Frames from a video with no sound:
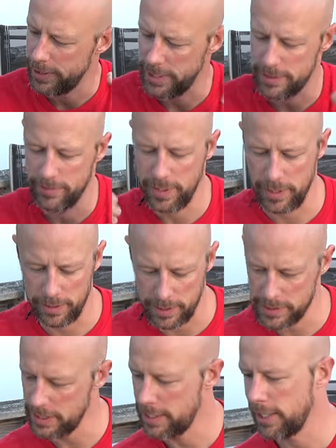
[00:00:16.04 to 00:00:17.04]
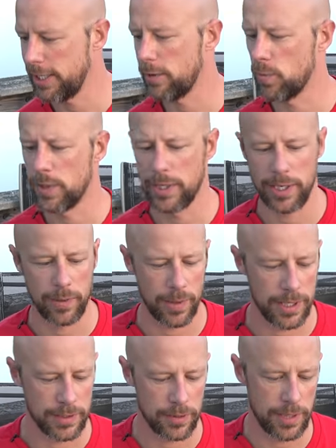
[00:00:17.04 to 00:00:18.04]
today's video. At least I think it will
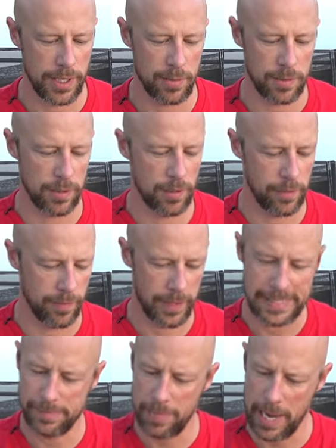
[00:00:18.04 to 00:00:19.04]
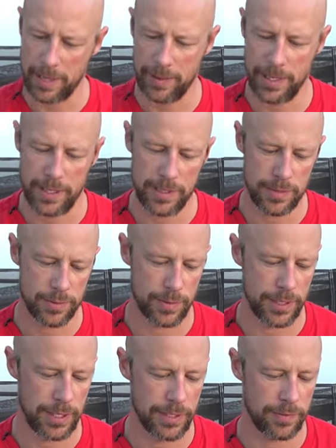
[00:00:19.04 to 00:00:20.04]
anyway. So today we're going over this bag right here. This
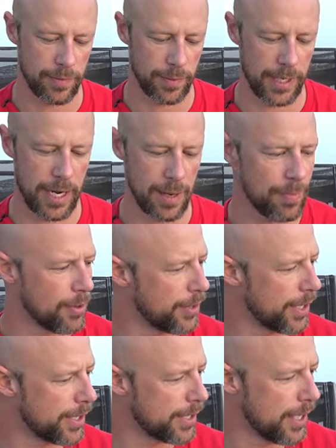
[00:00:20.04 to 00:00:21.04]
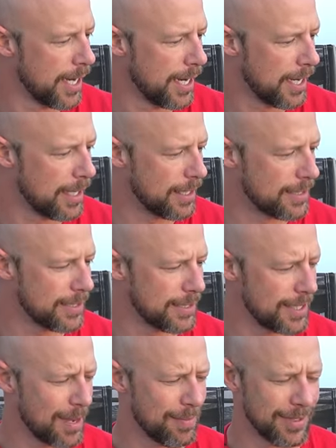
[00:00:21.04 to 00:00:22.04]
one here is from Cannae Pro Gear. And this
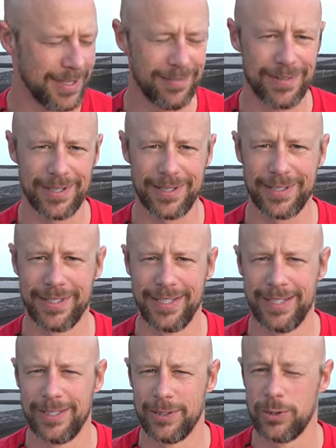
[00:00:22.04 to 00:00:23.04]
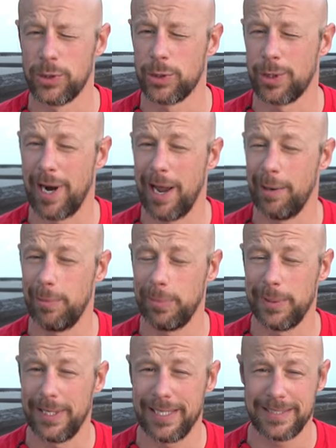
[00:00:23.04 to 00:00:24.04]
is, I believe, their
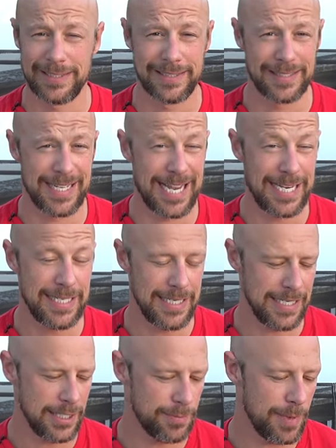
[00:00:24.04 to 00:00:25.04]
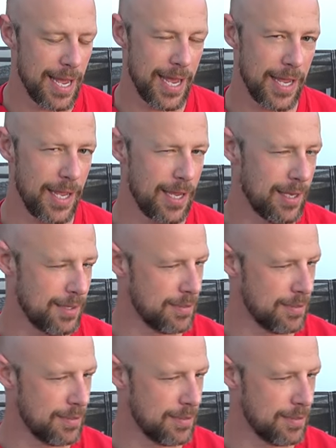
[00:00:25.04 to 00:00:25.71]
Triplex Acies bag?